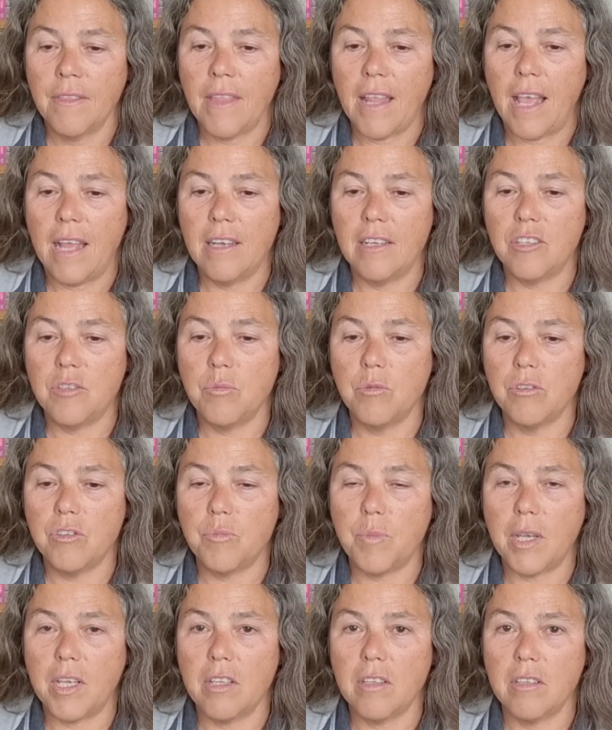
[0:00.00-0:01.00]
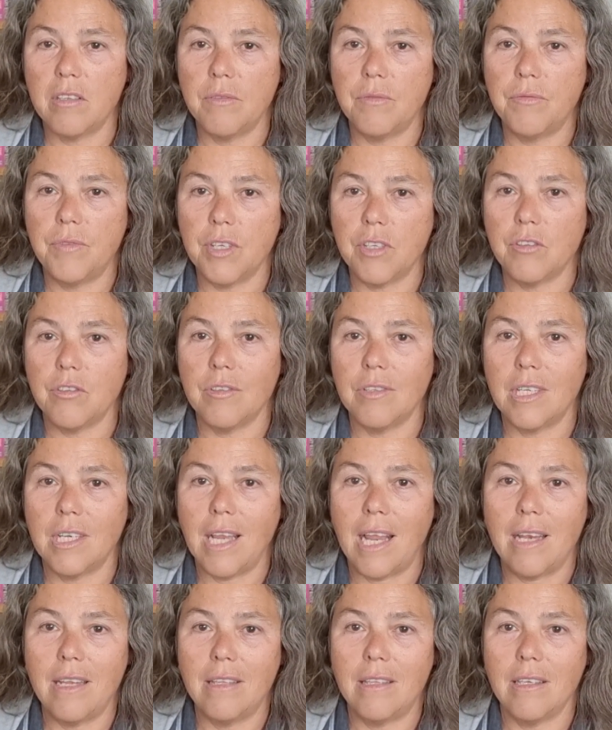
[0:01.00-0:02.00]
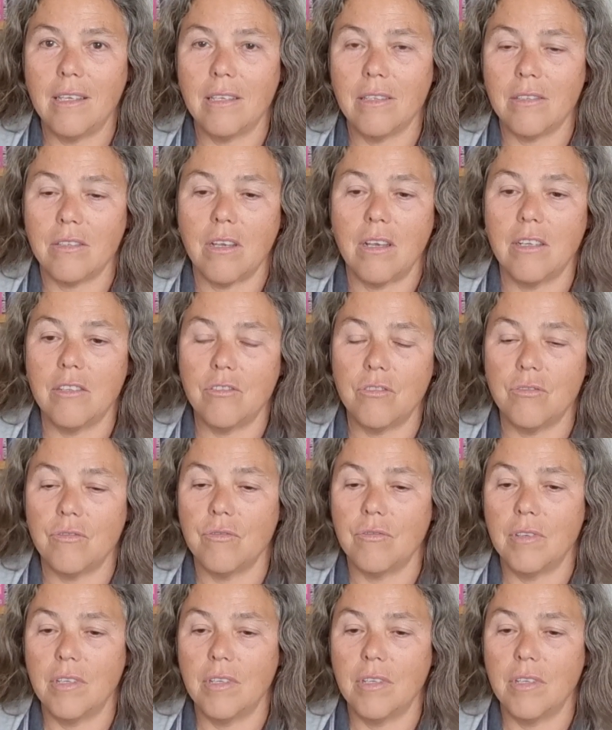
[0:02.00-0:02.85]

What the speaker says: and it's more speculative fiction than anything science.